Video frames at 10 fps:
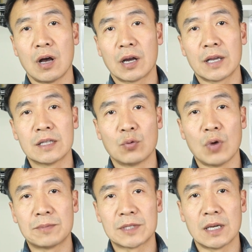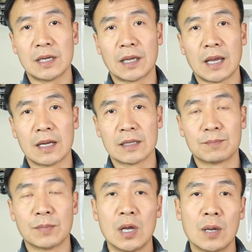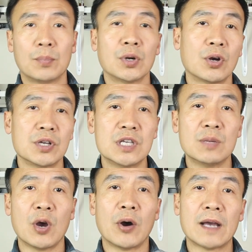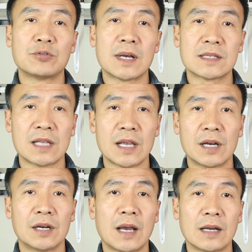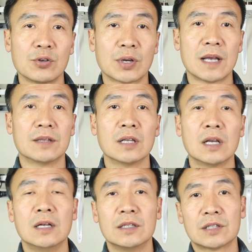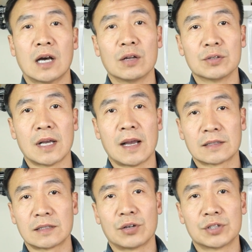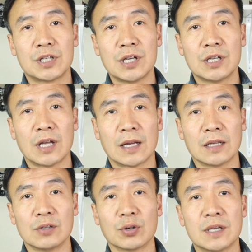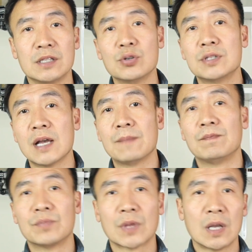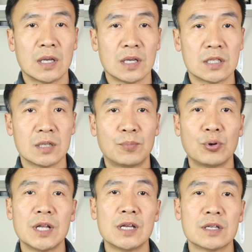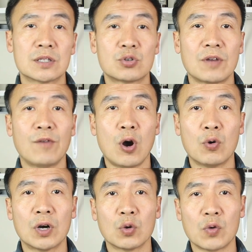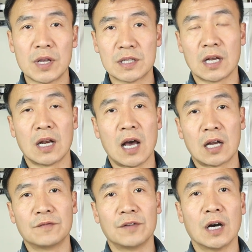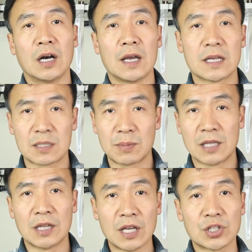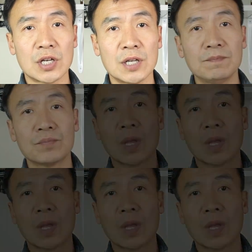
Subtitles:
log in the website and put your email address there, and you can download the Excel sheet and you can use it. It's pretty straightforward with a lot of explanation.